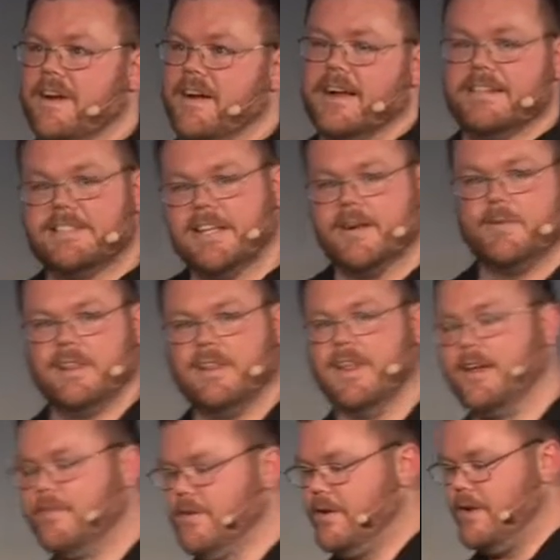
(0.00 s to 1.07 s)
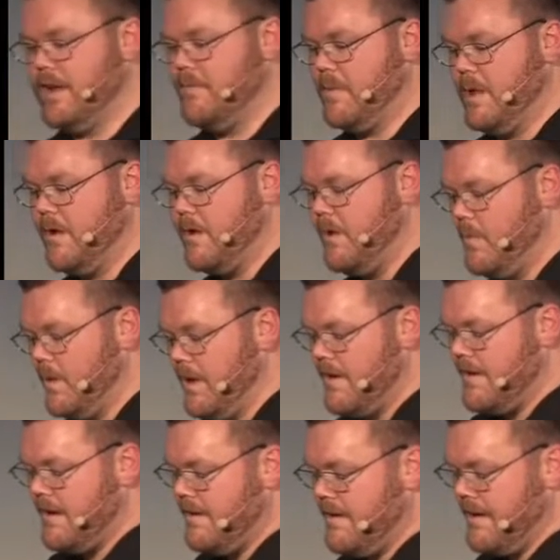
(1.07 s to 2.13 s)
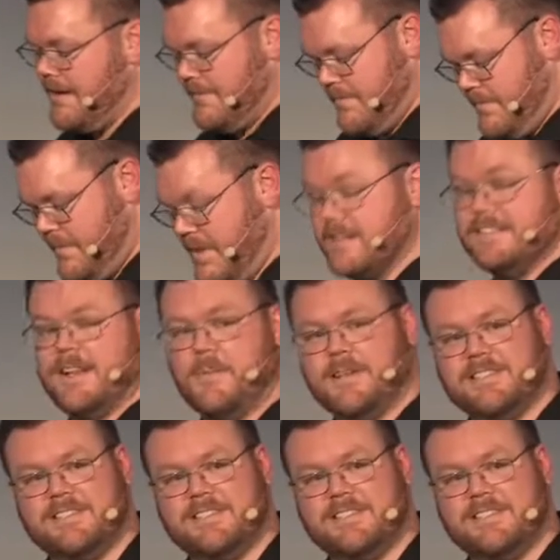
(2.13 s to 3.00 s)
Actually, I'd really like for you to give me a call. We are hiring. Did I mention